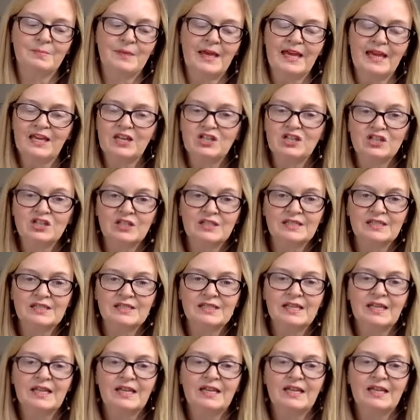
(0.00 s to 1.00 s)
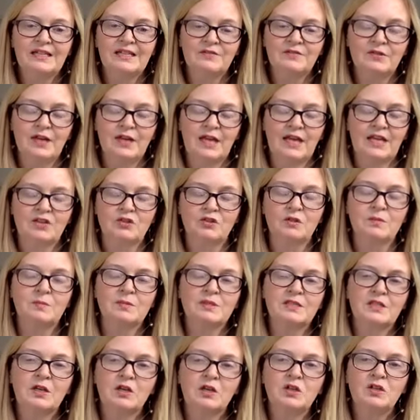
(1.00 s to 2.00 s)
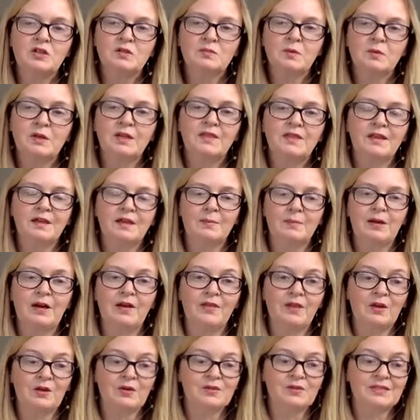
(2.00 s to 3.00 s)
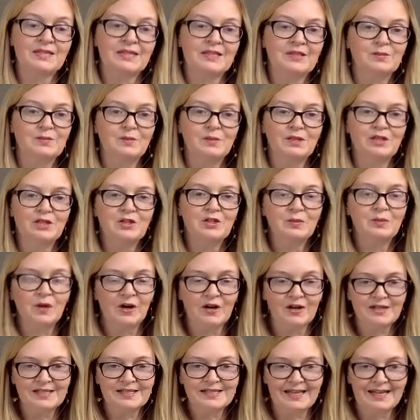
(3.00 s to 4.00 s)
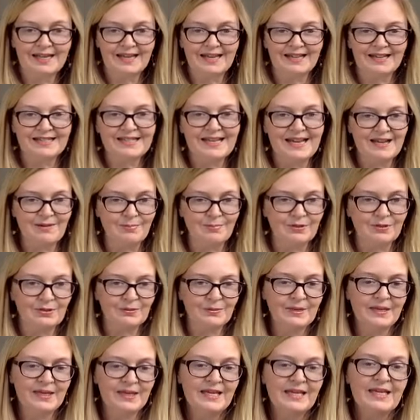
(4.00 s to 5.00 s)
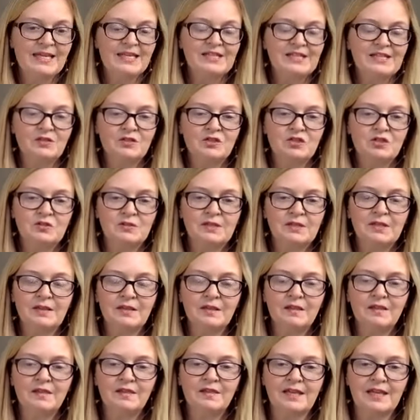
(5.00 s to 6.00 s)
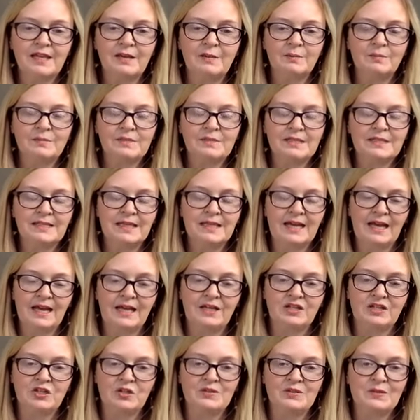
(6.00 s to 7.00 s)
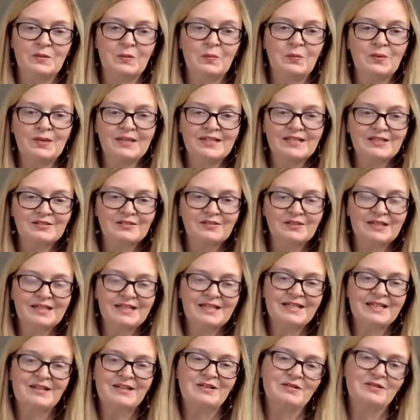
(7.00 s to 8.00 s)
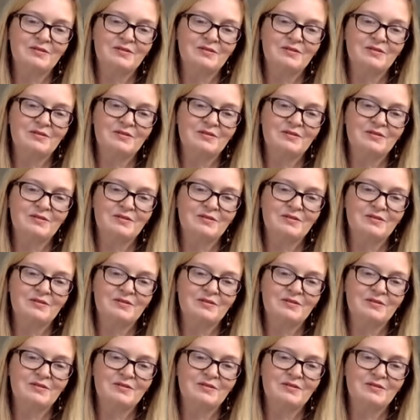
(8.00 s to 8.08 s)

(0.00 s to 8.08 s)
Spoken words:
ages, different age groups. So you just want to think about those things when you are setting a table. So choosing the theme today, I chose a wintry